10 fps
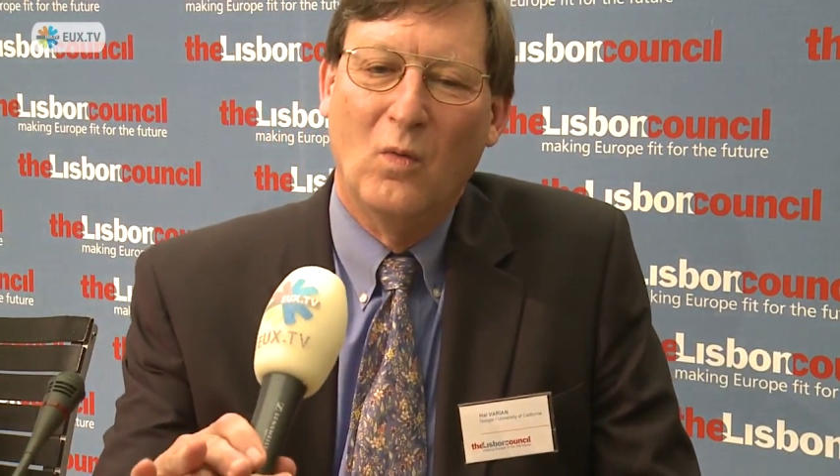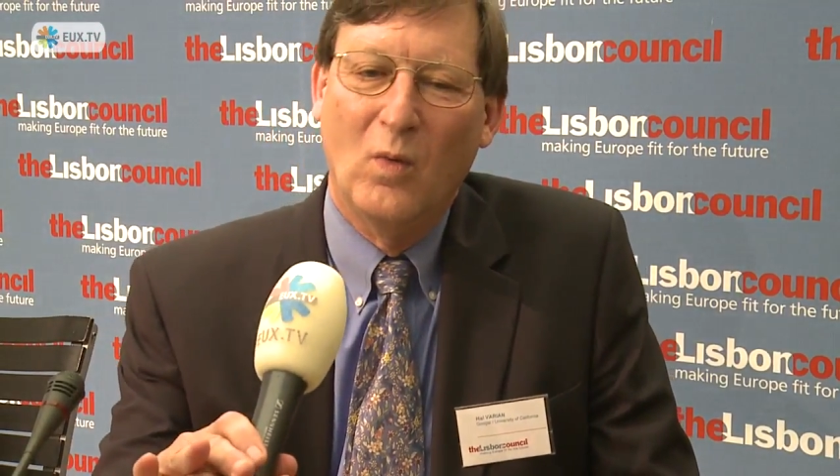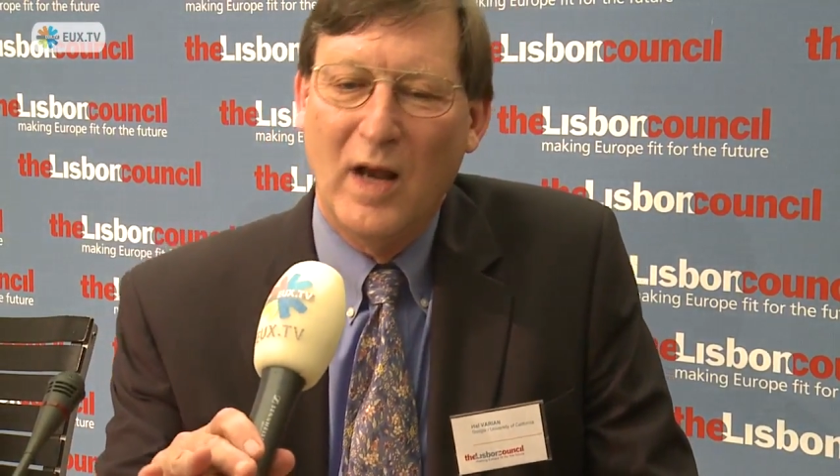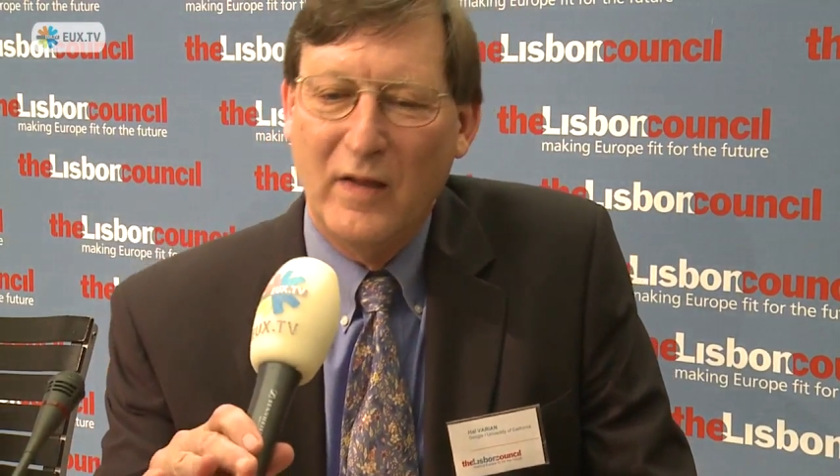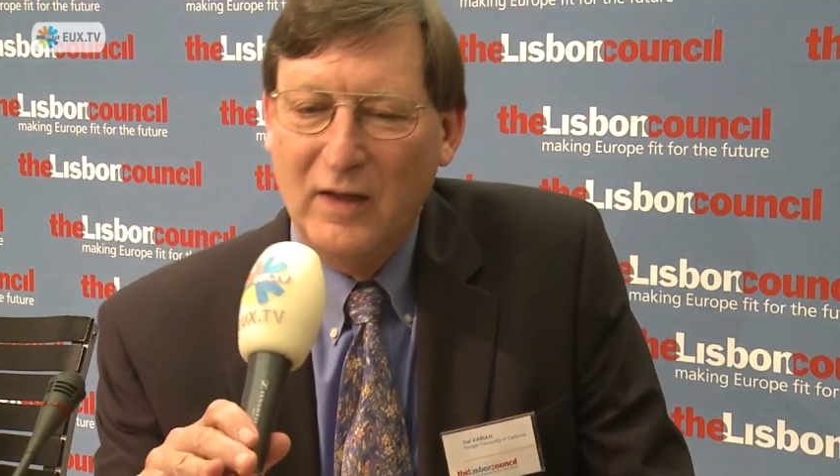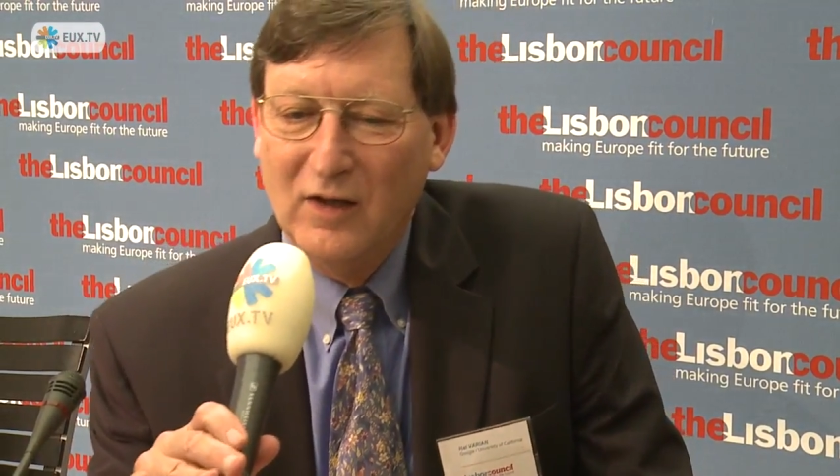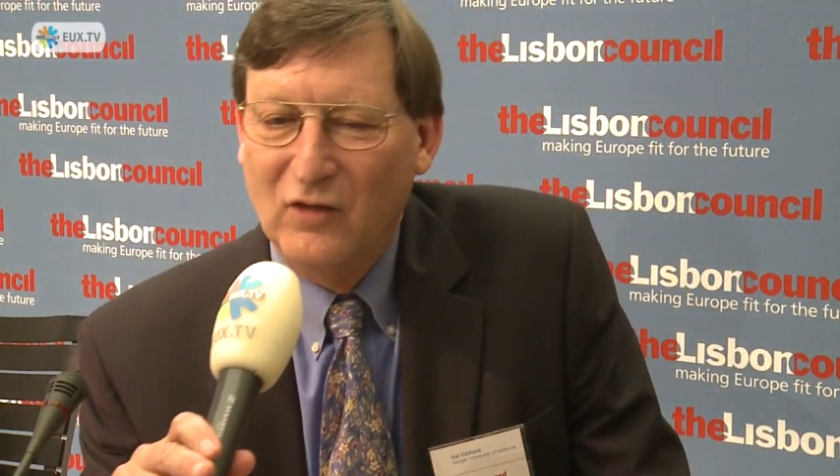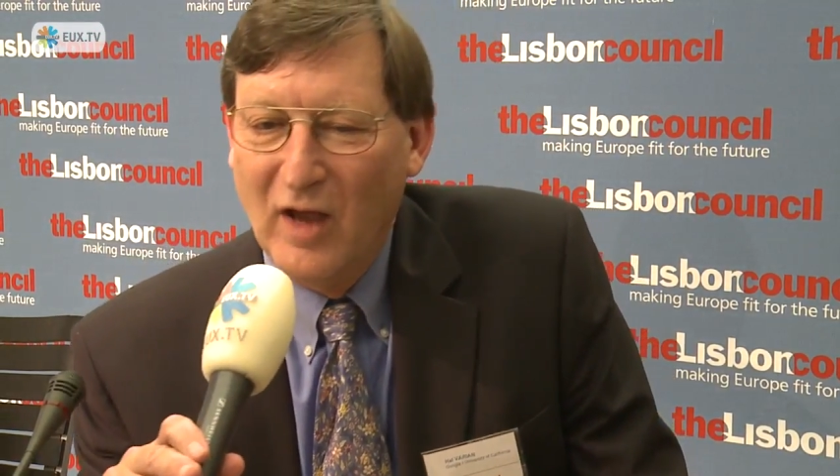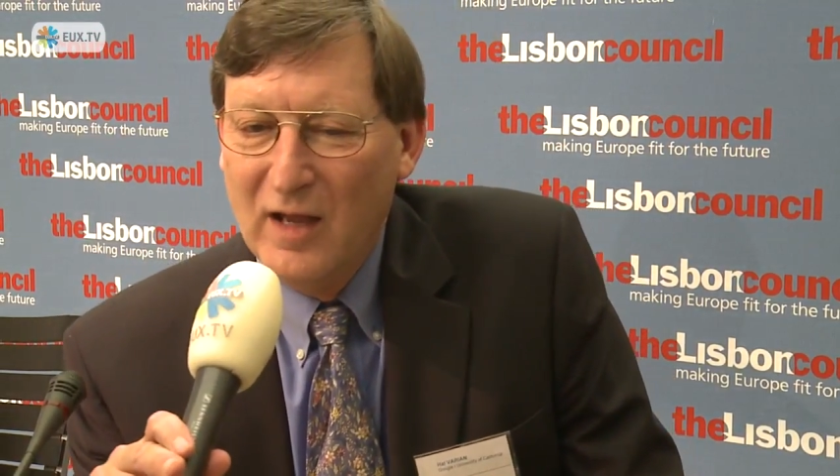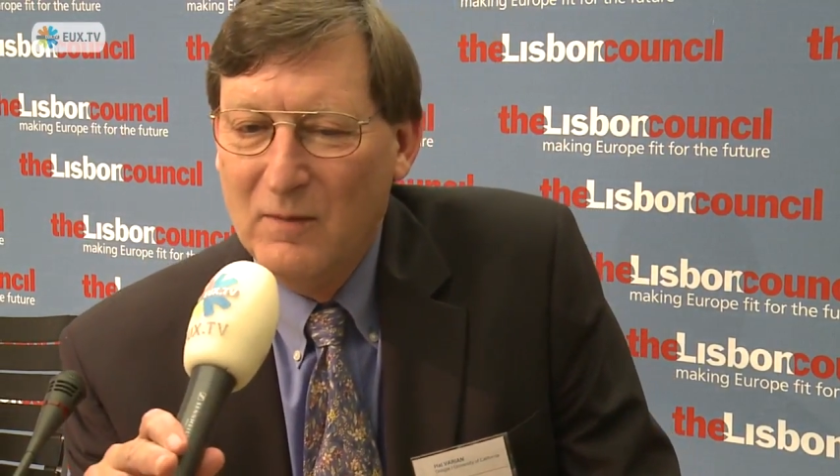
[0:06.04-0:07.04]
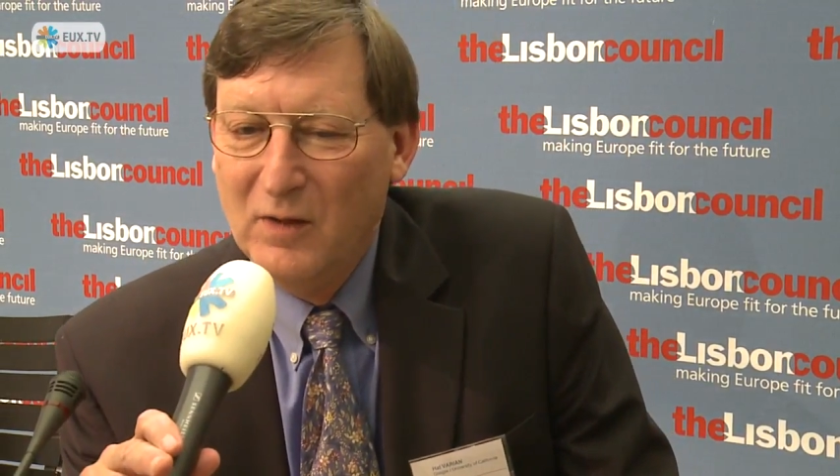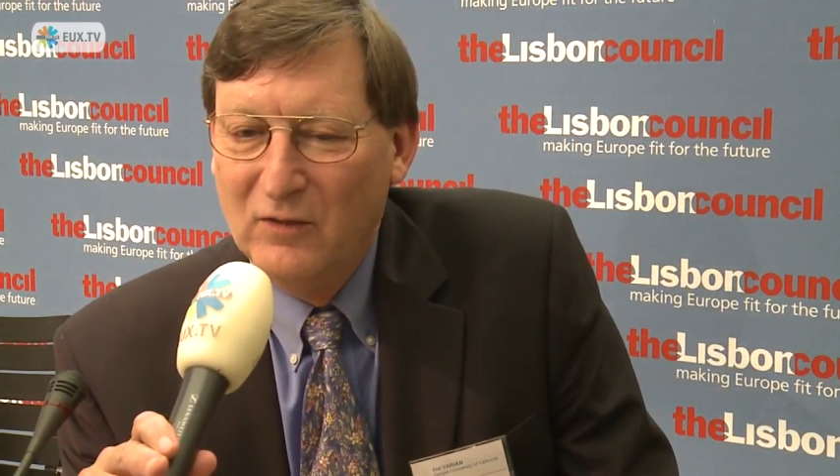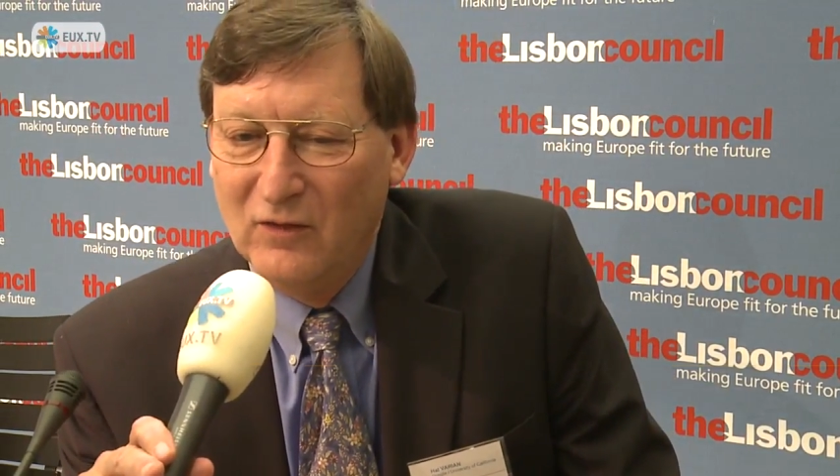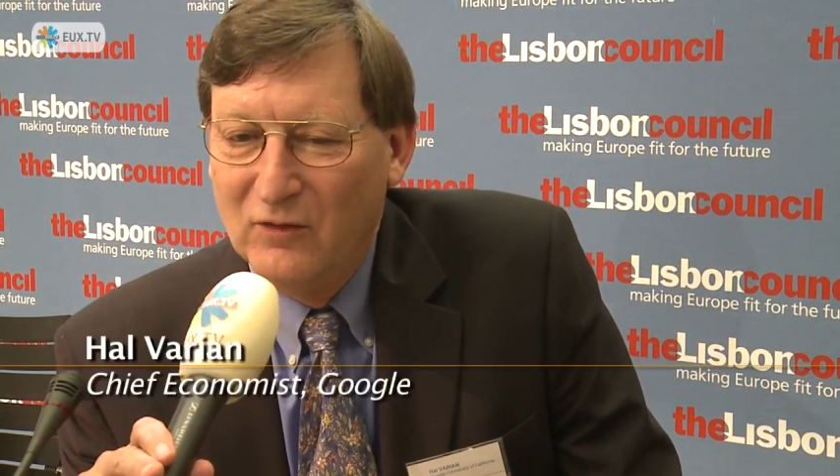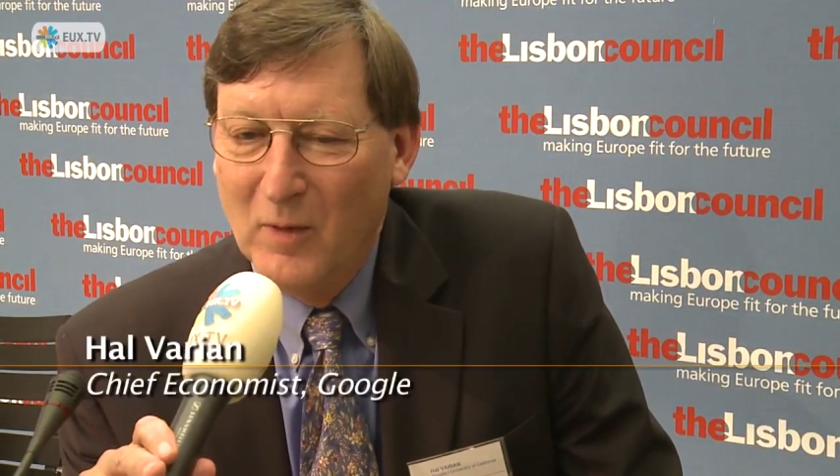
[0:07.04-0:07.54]
Well, I think it's a
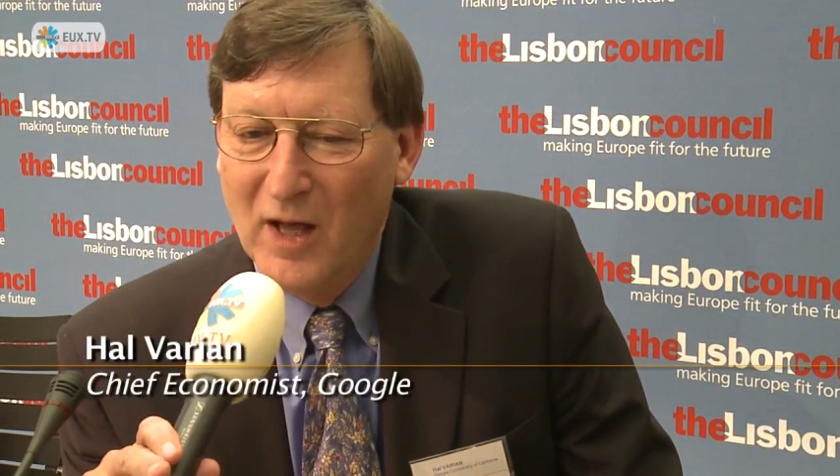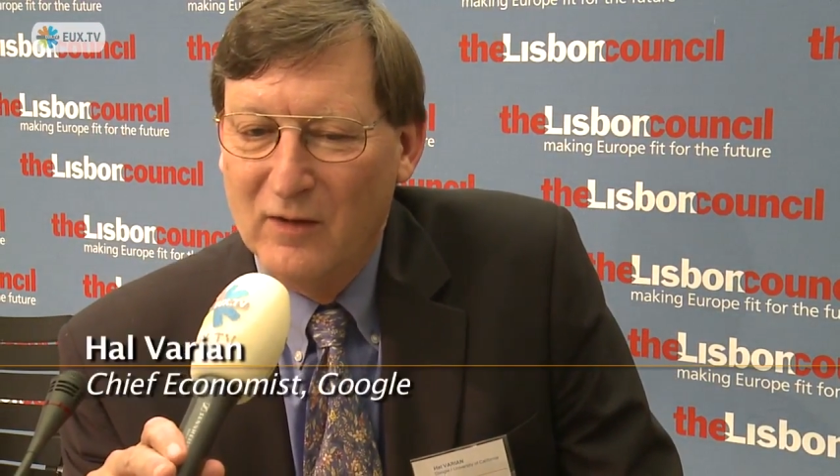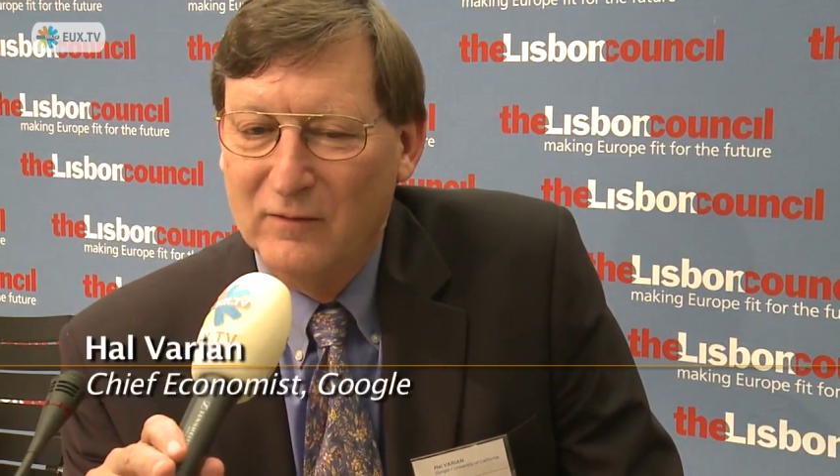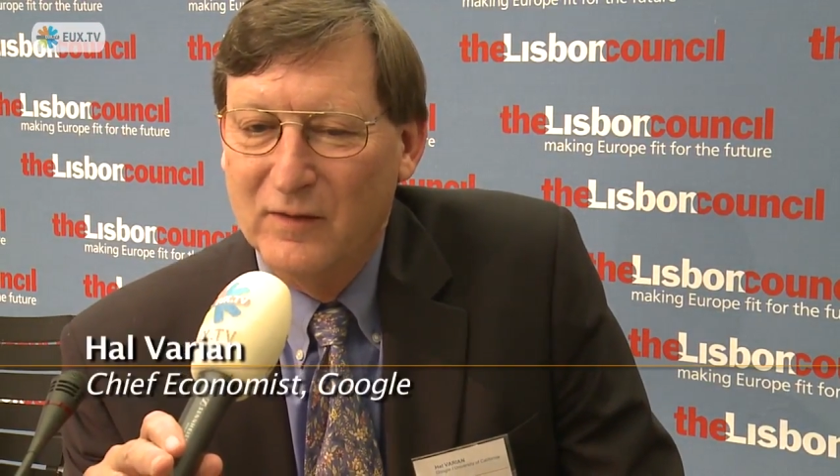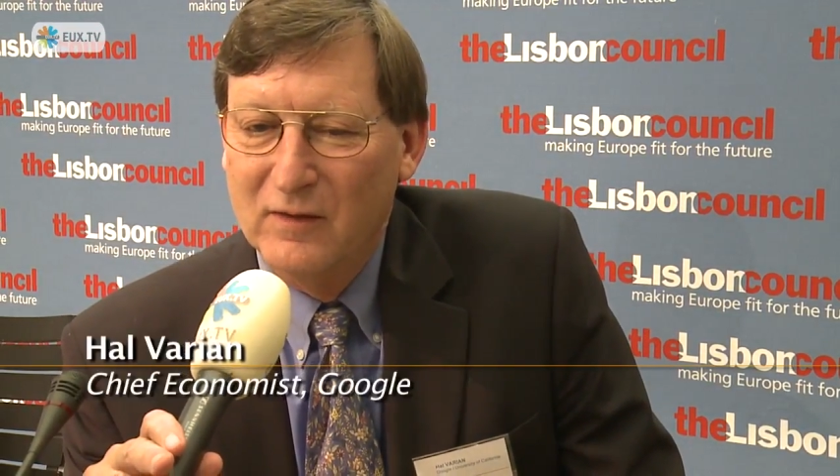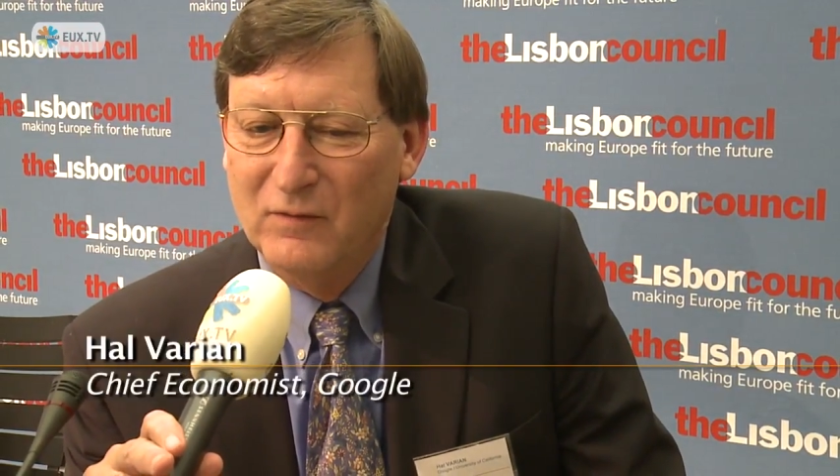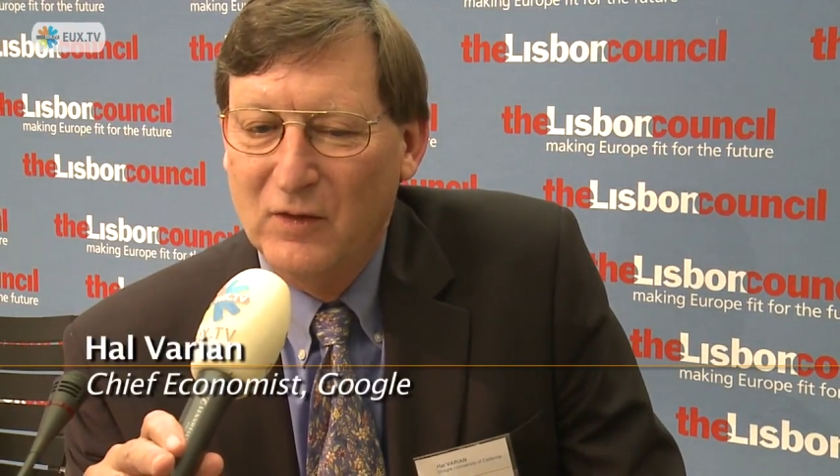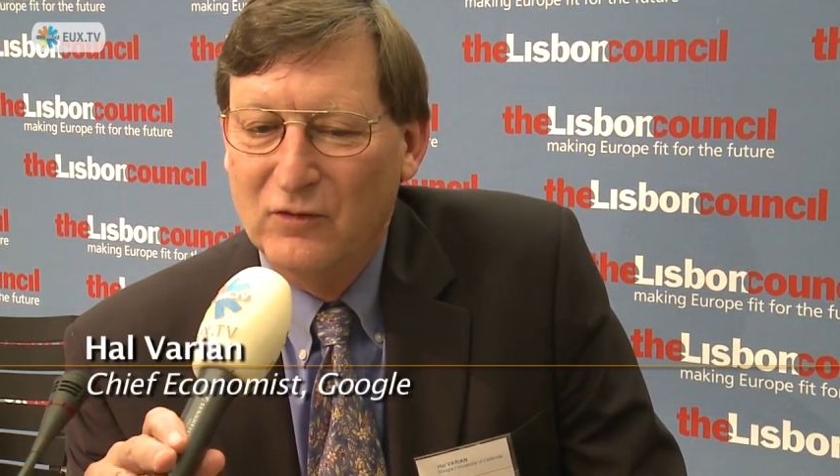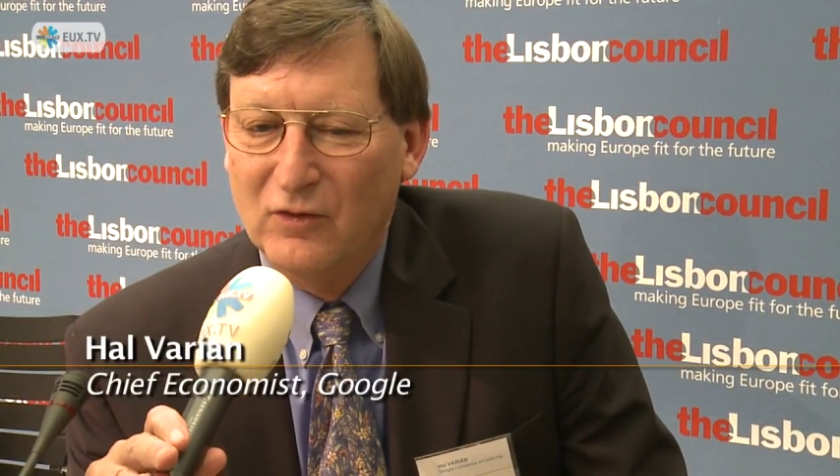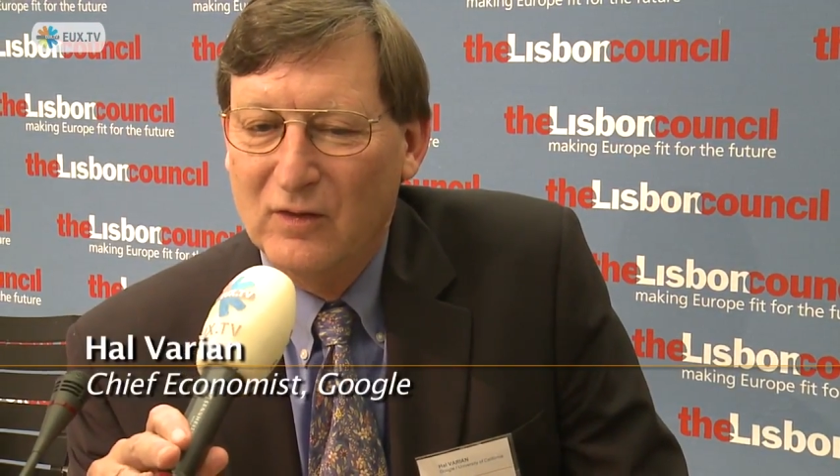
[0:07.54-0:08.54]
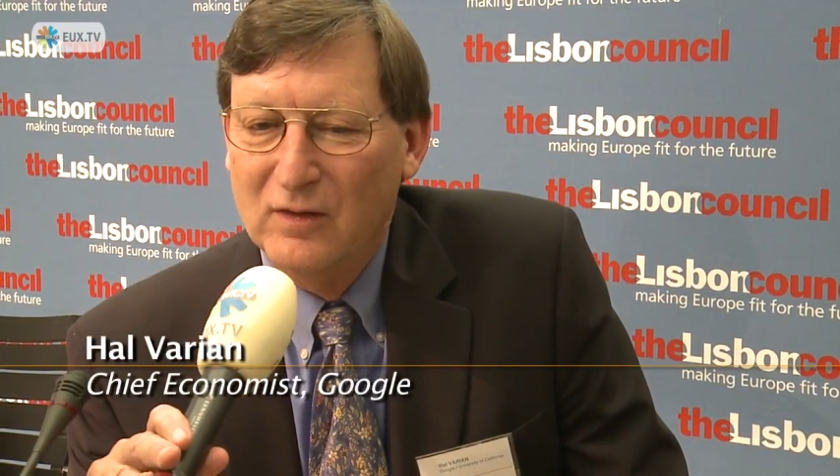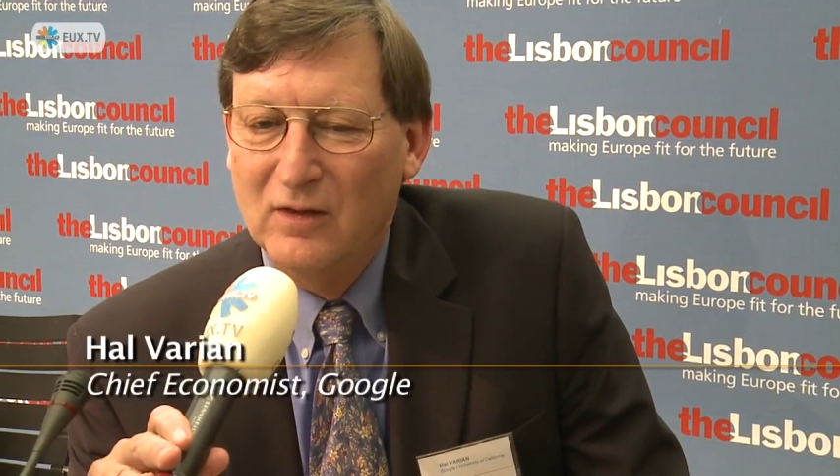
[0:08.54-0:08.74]
business model for the future